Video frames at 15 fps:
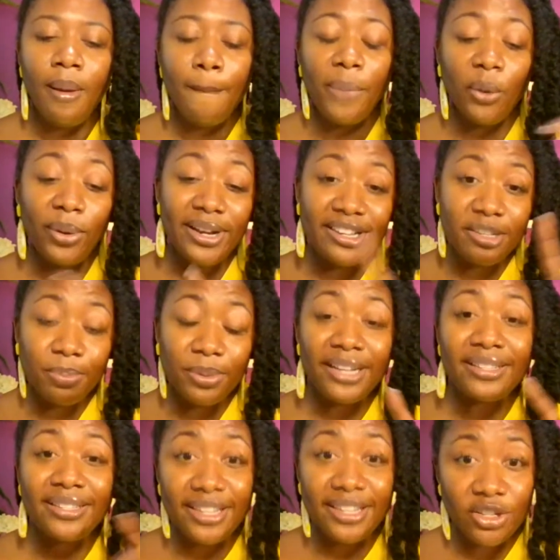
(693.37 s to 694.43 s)
But when it split
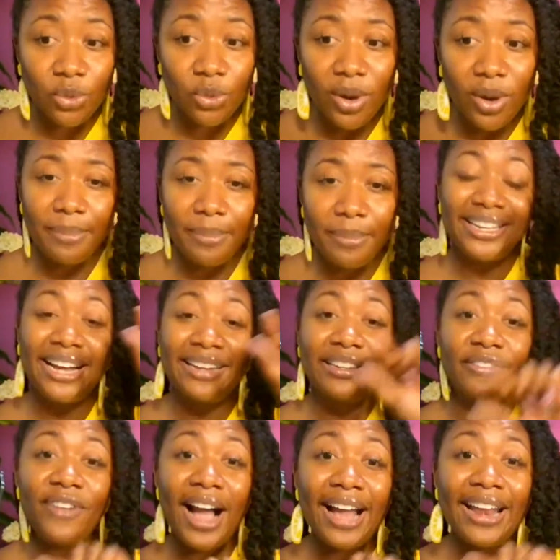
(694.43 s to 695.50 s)
10 to 1, that means it got
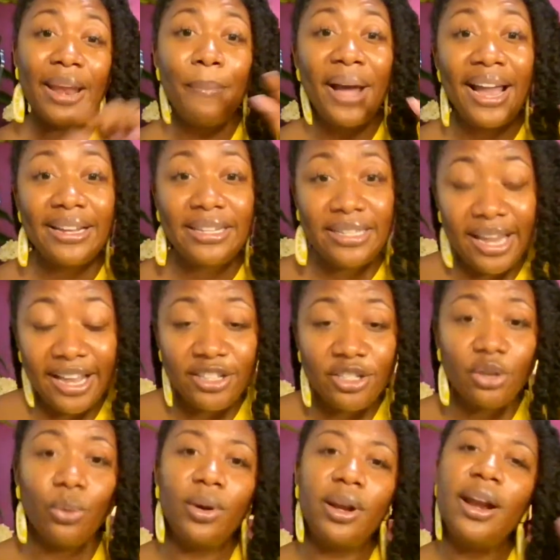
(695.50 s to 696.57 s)
divided by 10.
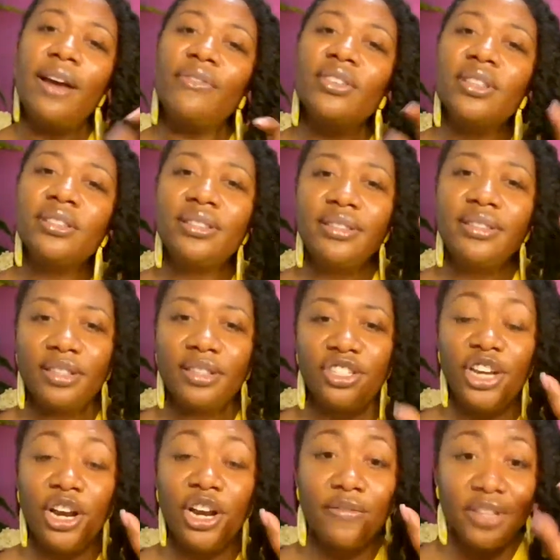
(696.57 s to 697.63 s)
So whatever the
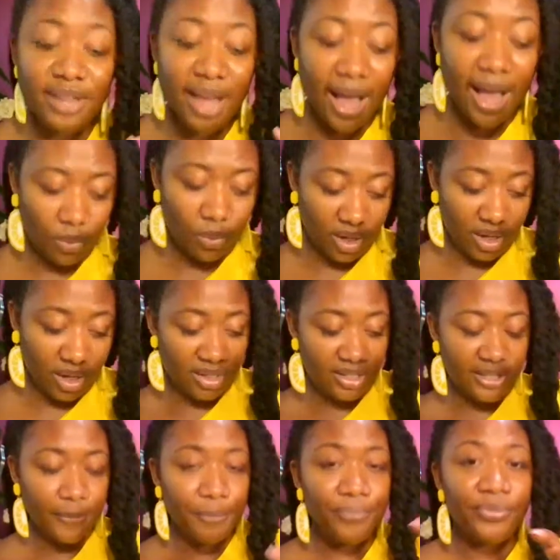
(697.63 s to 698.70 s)
share of the stock
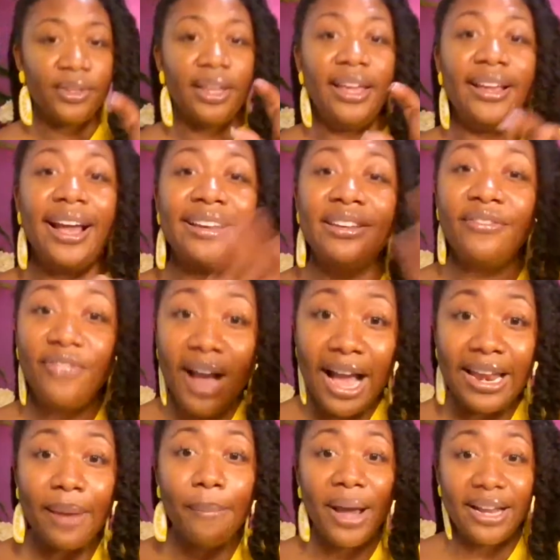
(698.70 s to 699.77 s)
was, it got
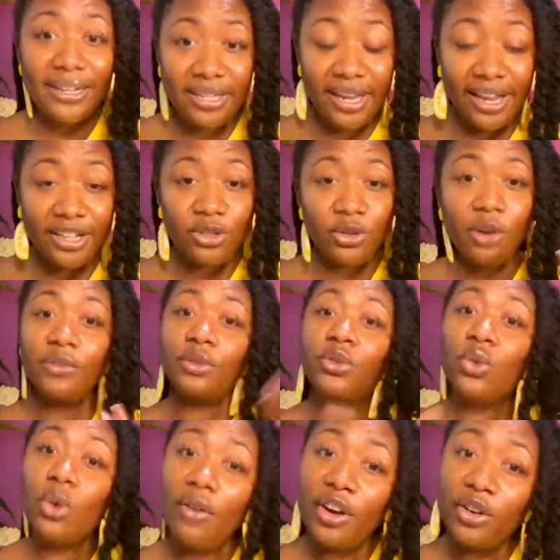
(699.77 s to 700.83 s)
divided by 10. So if it
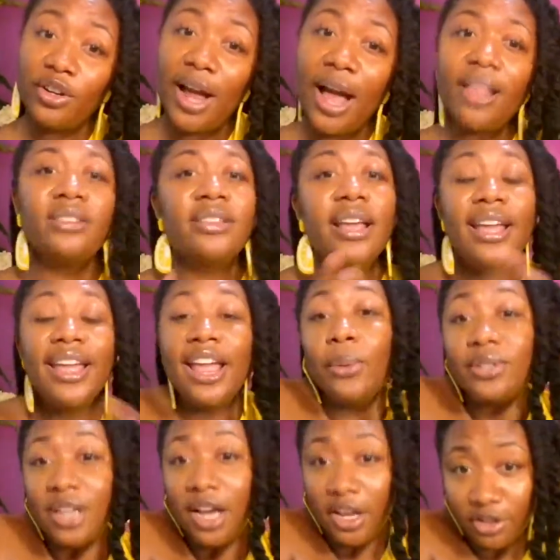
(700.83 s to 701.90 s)
was $1,200, it
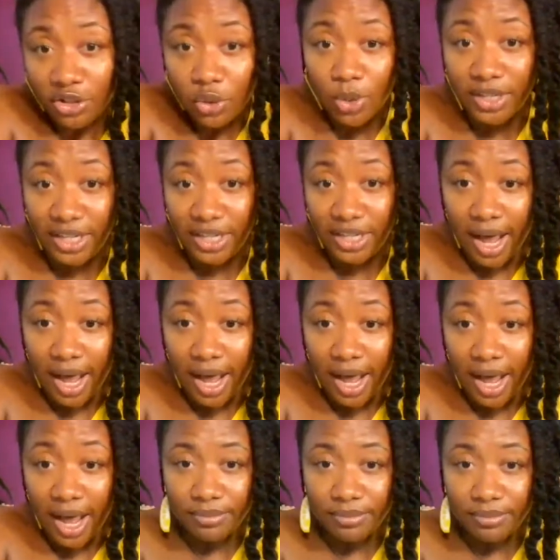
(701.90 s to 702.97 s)
was
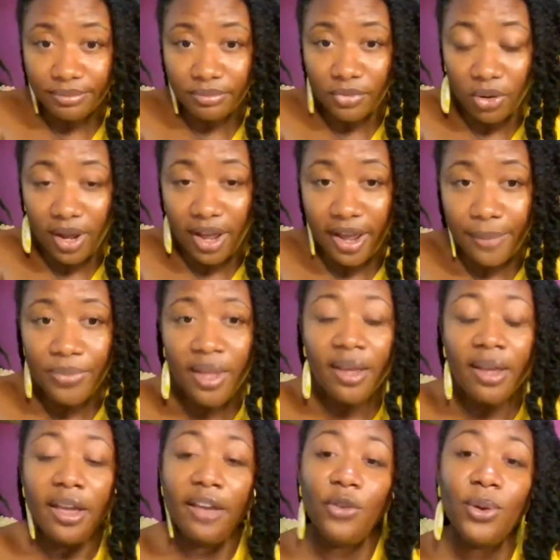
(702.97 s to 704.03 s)
$120. Okay.
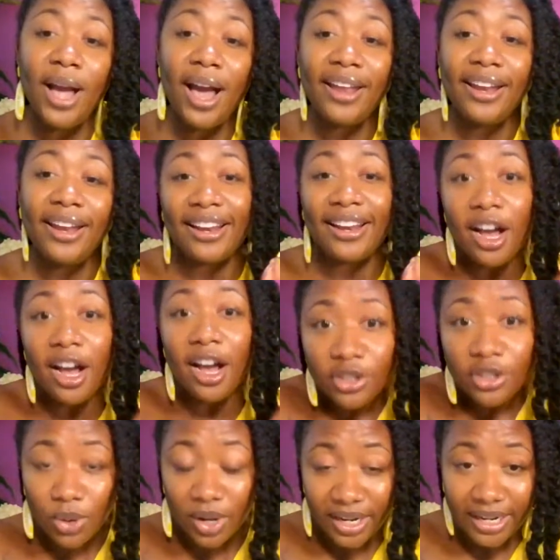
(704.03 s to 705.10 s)
If you got in at
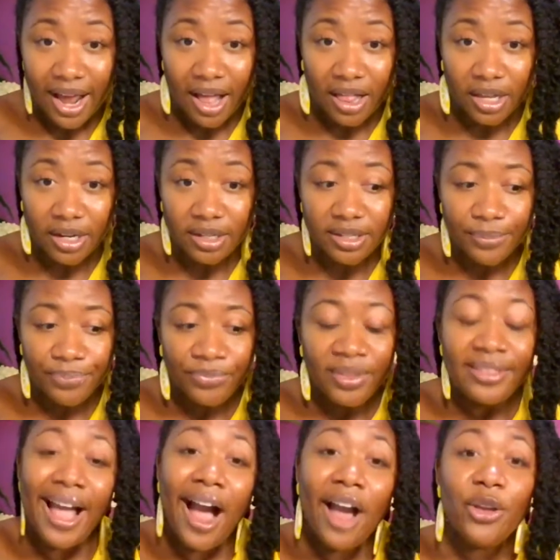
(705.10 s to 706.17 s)
$120,
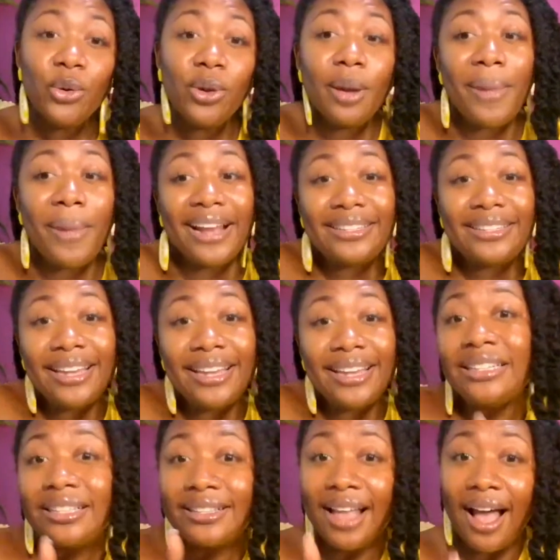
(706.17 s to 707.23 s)
now you could buy
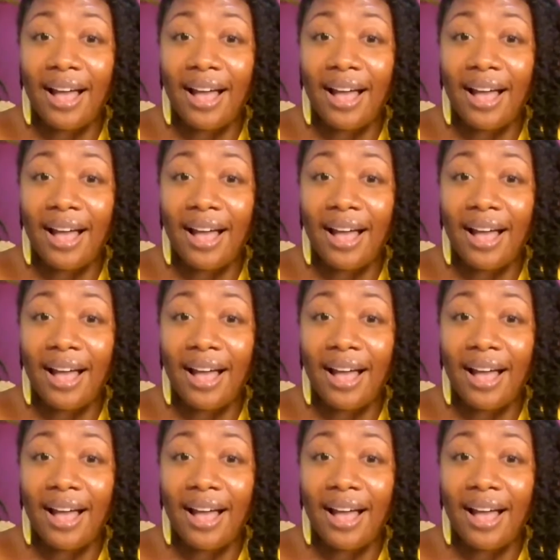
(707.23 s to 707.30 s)
10